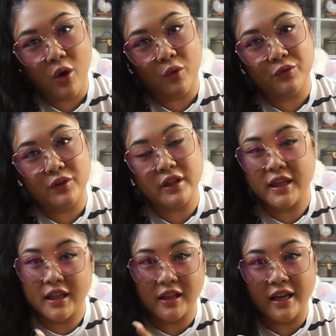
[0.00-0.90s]

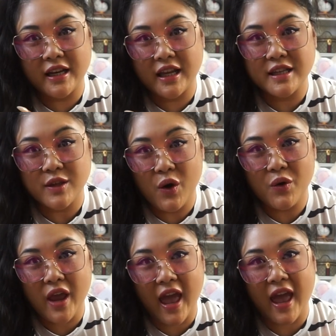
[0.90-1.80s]
hopefully the lighting is
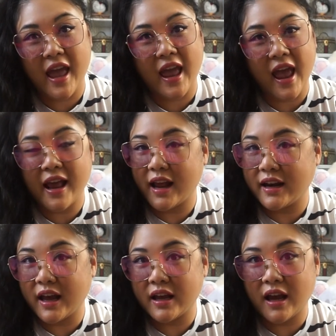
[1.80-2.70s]
okay,
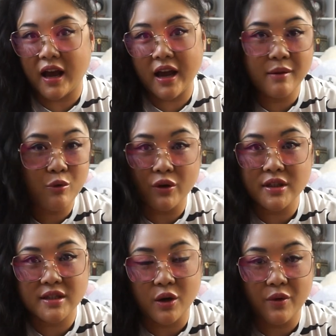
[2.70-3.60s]
and I'm going
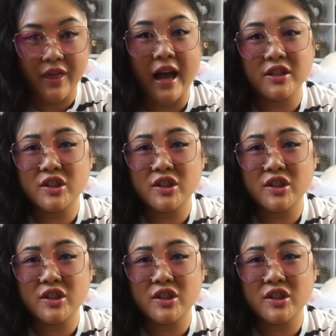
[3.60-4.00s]
to start with that.